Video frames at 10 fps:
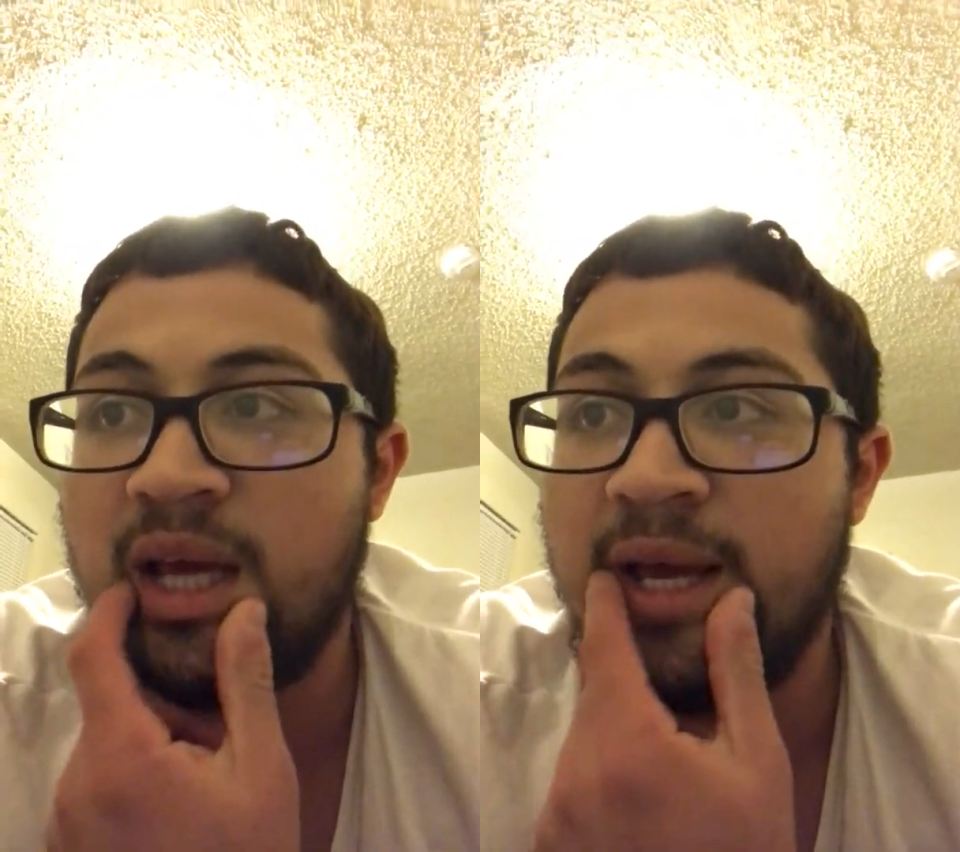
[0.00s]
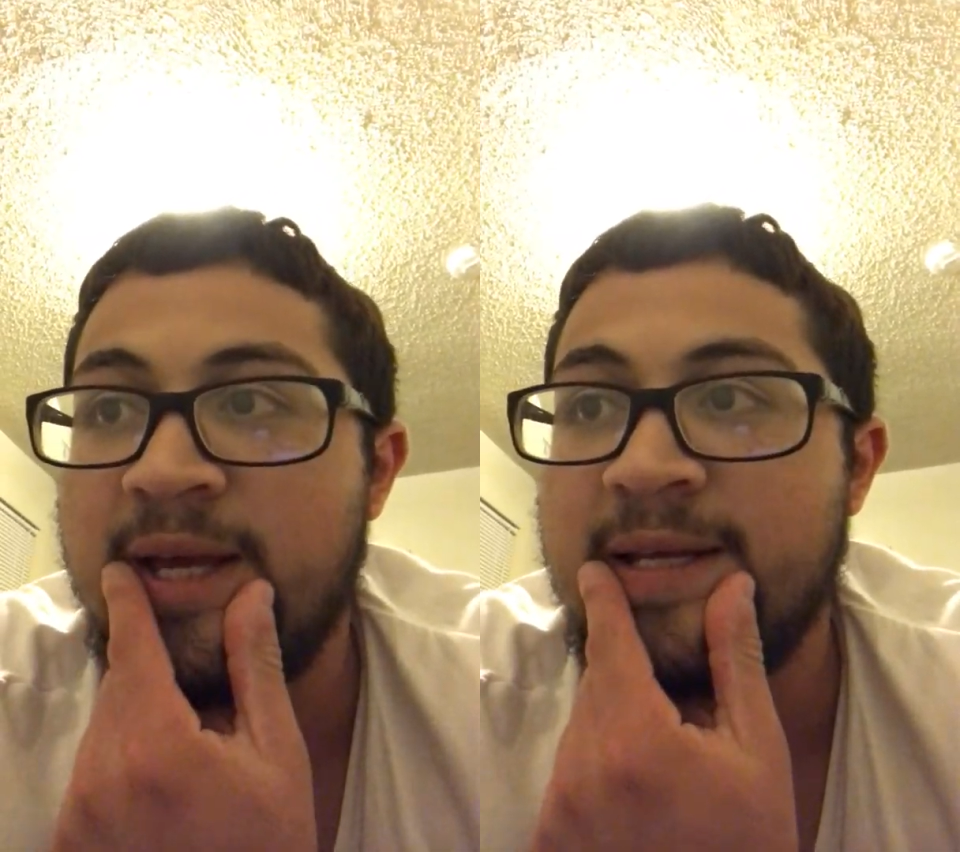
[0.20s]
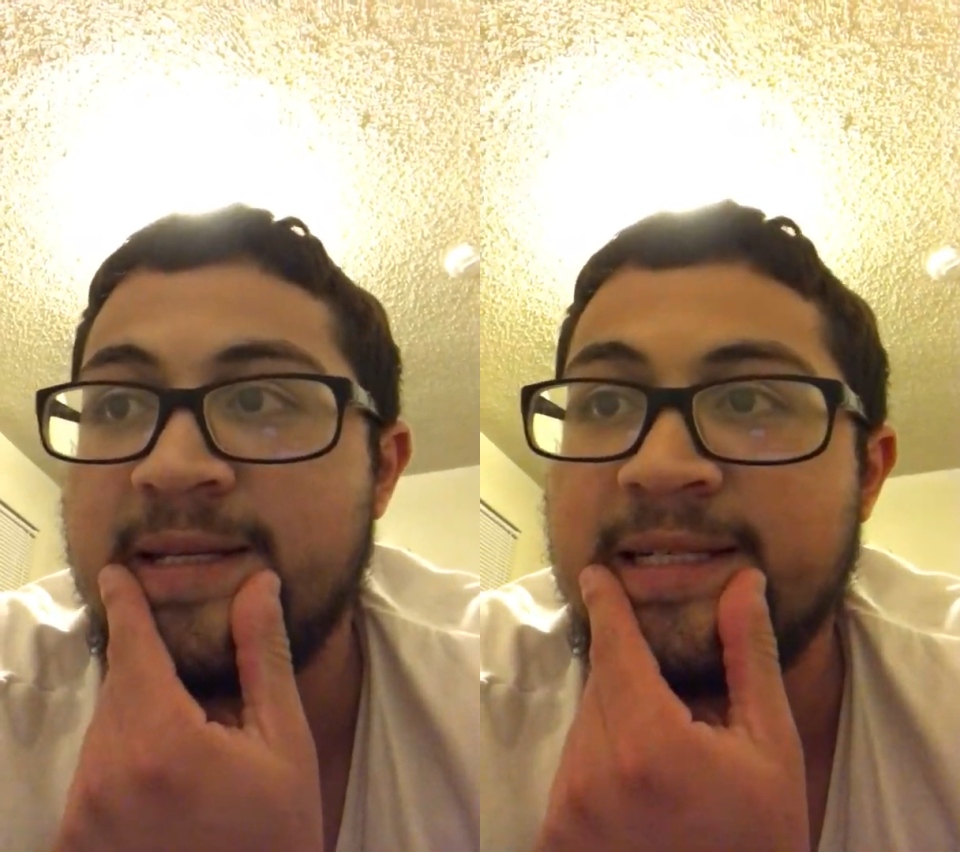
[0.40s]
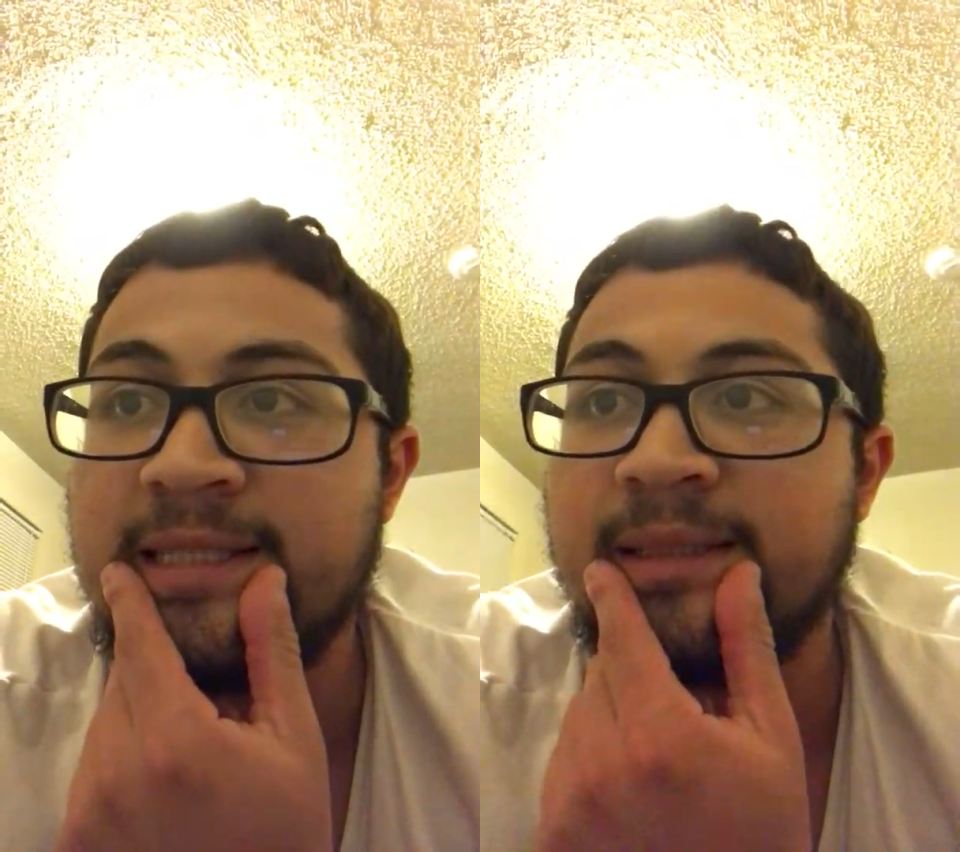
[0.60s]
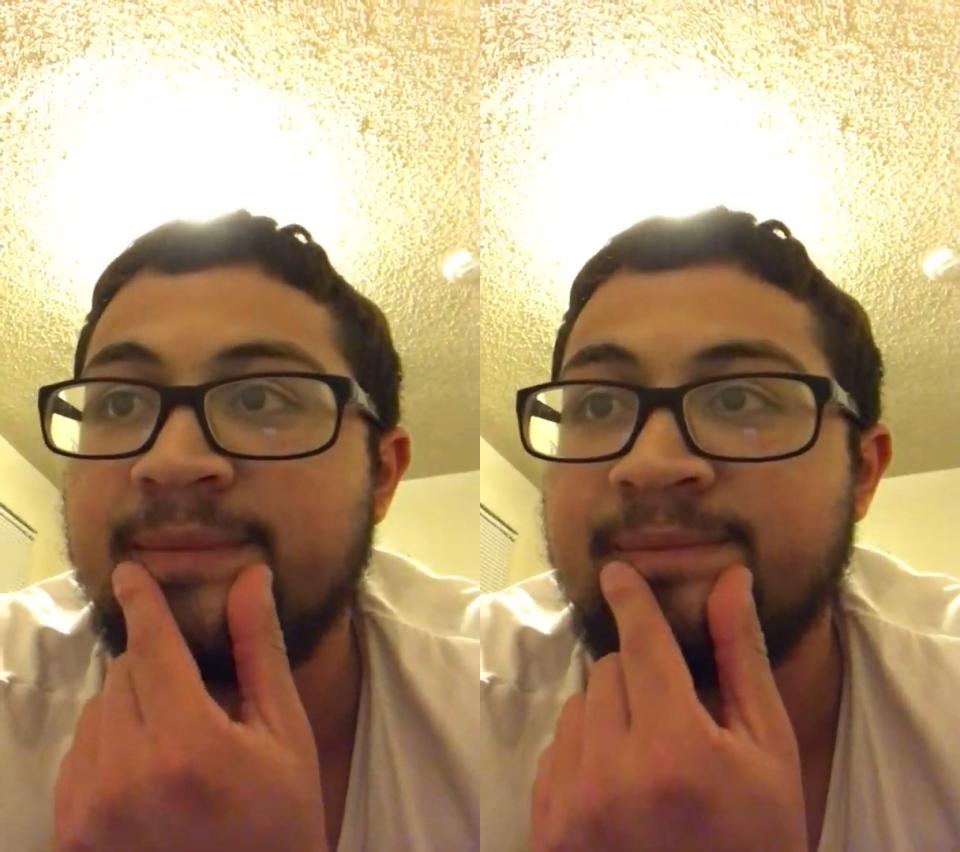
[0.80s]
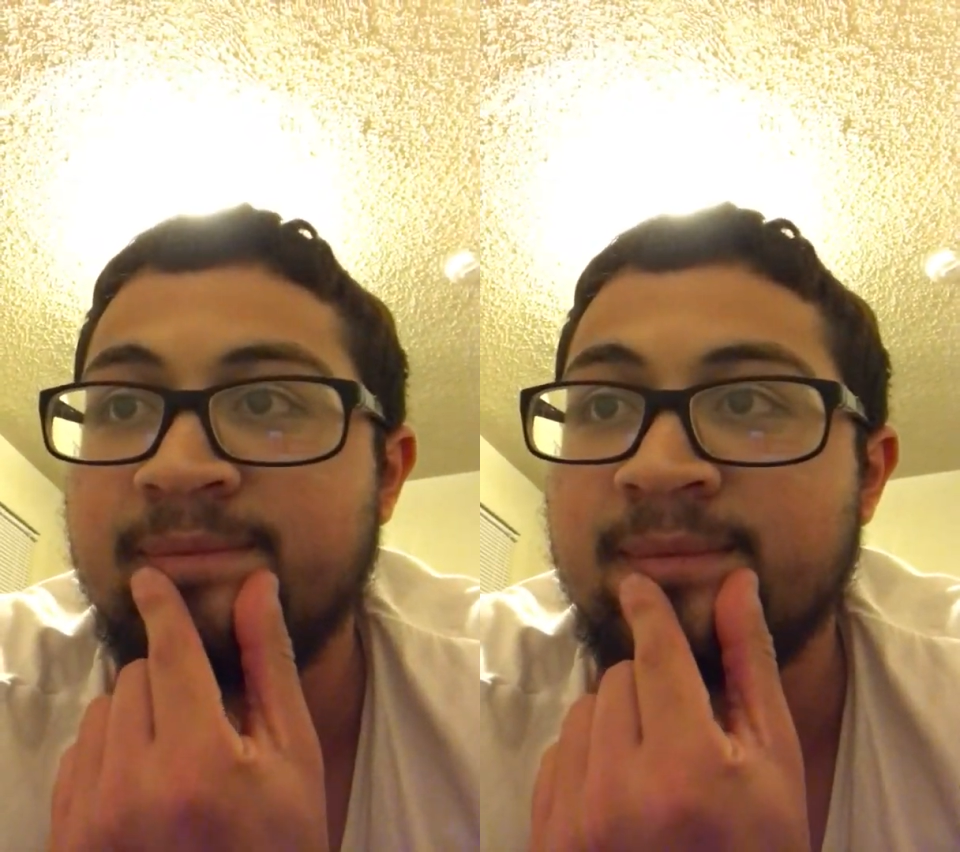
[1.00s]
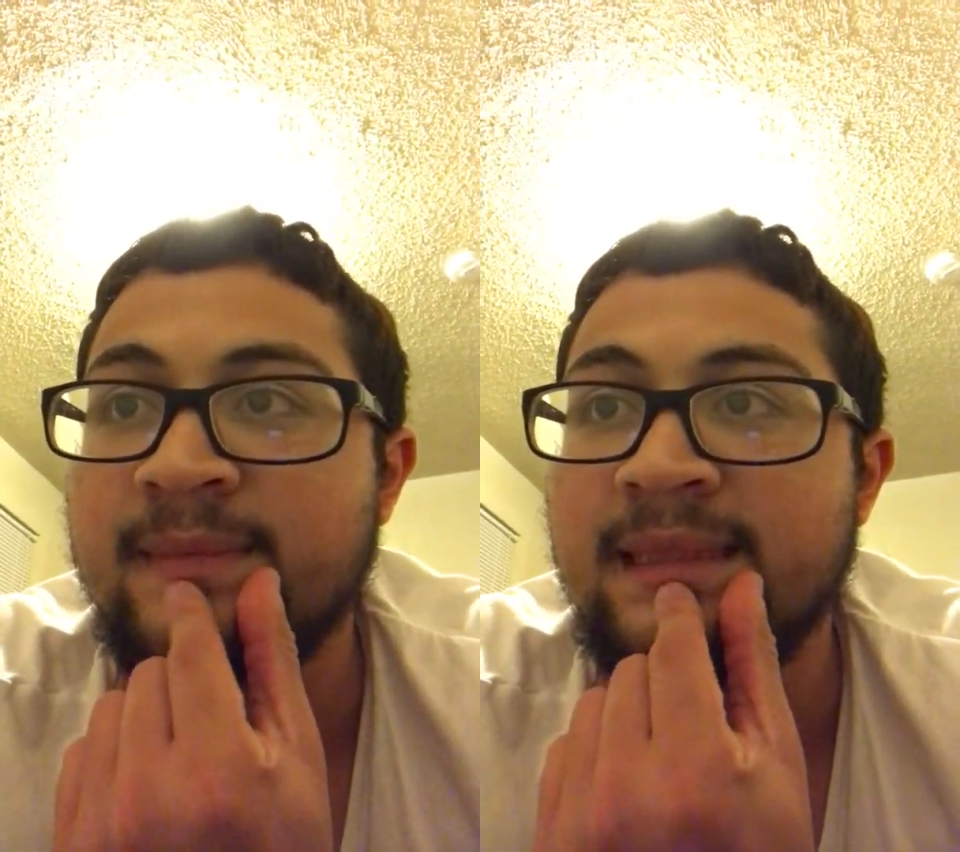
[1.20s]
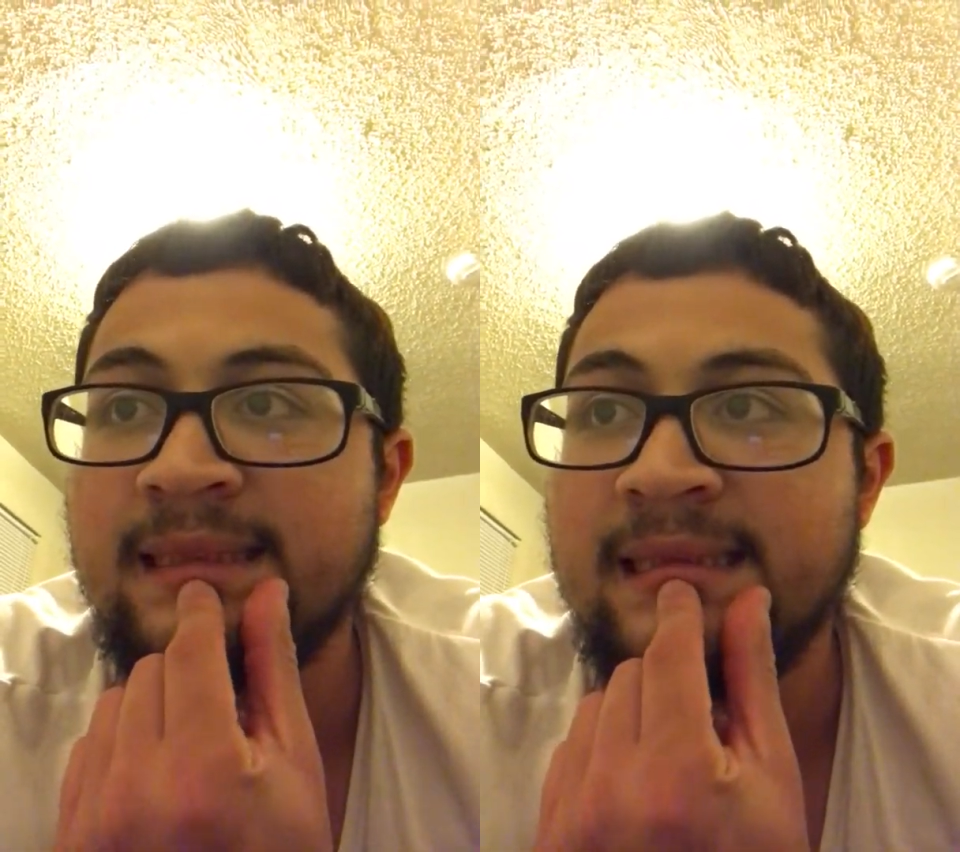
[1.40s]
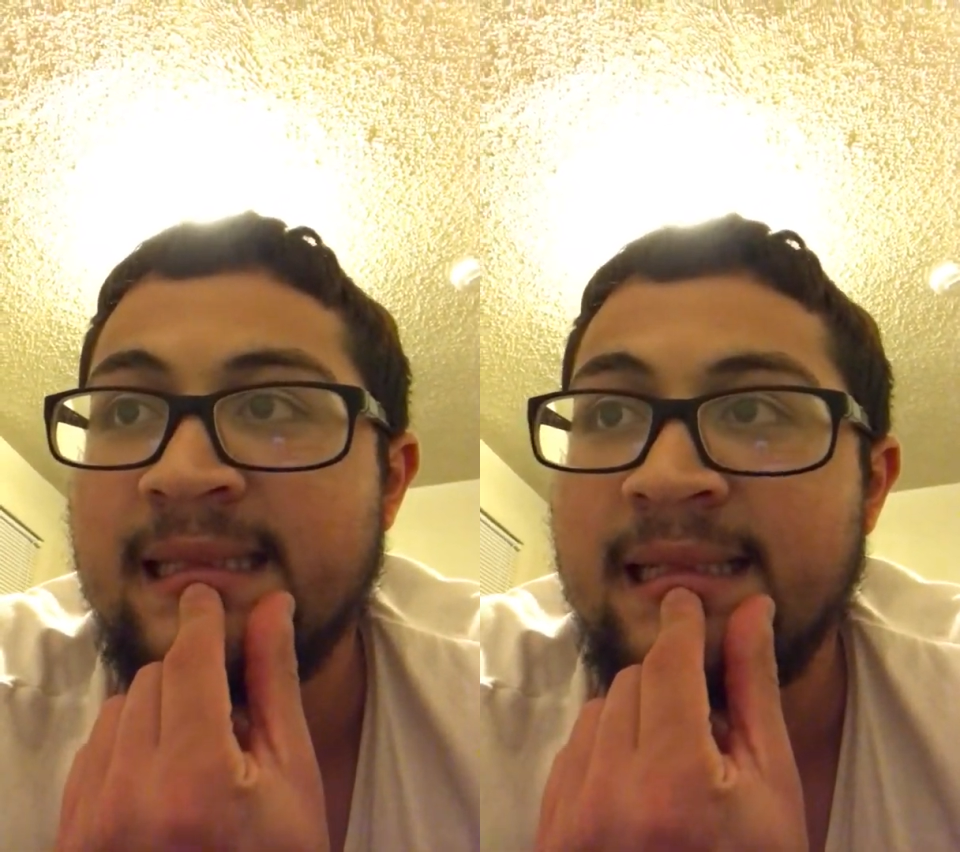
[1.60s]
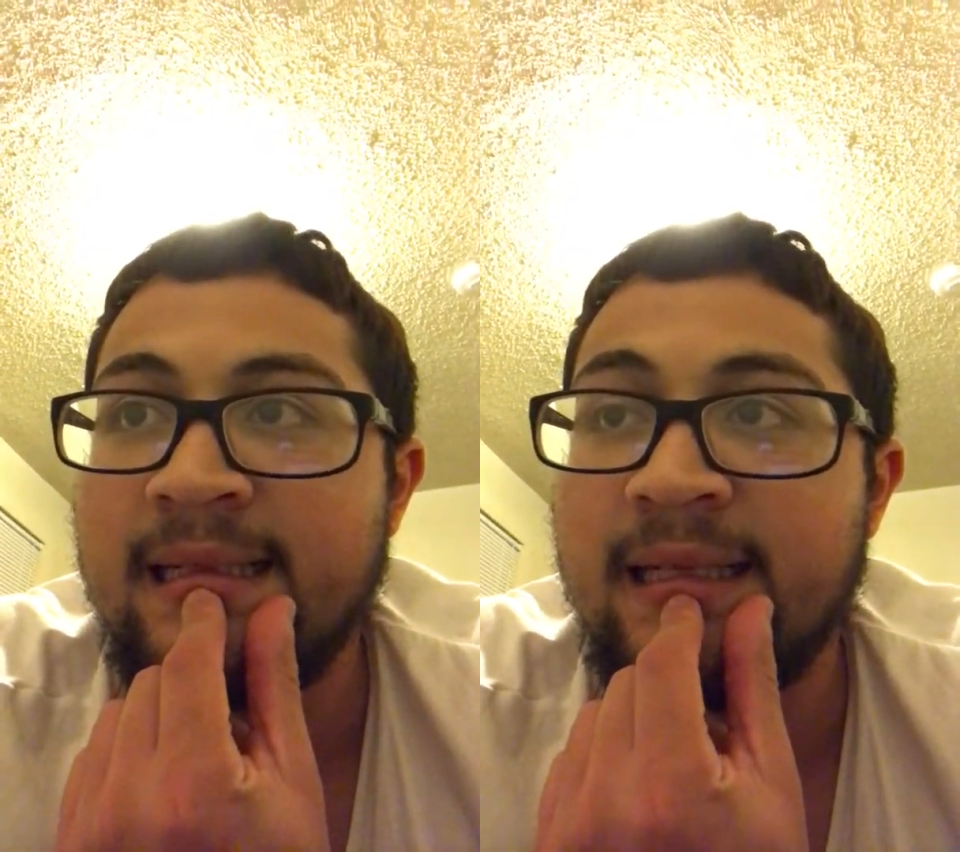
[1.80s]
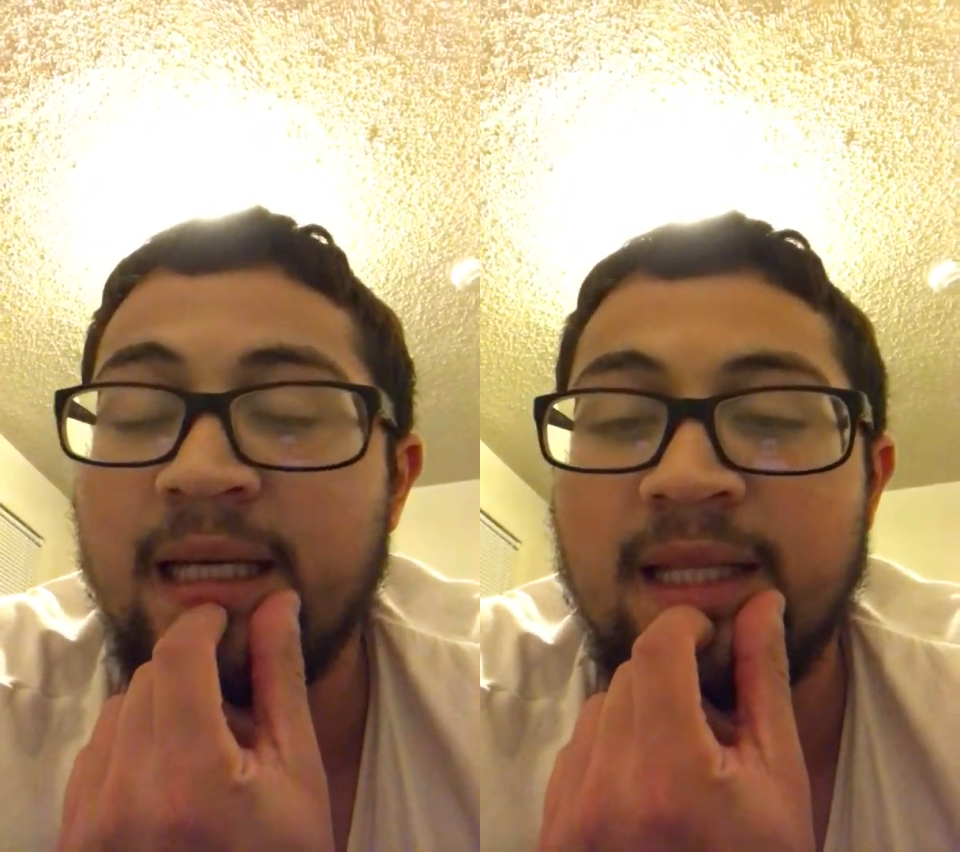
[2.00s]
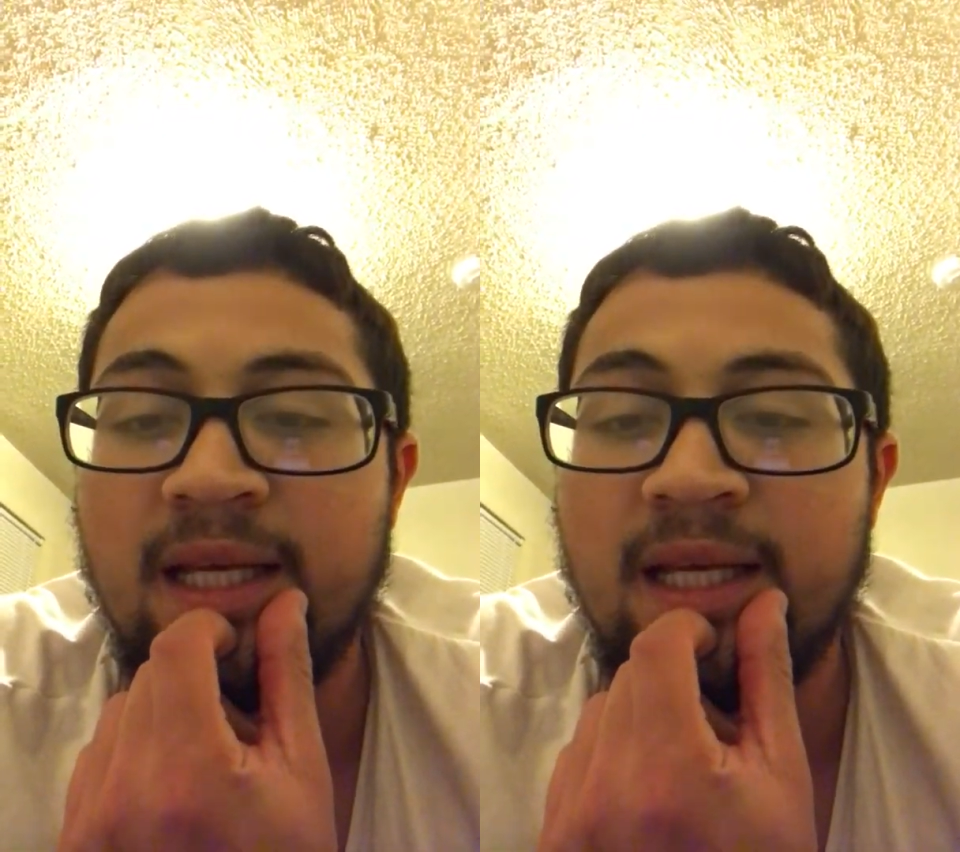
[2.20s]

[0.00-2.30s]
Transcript: And um, yeah,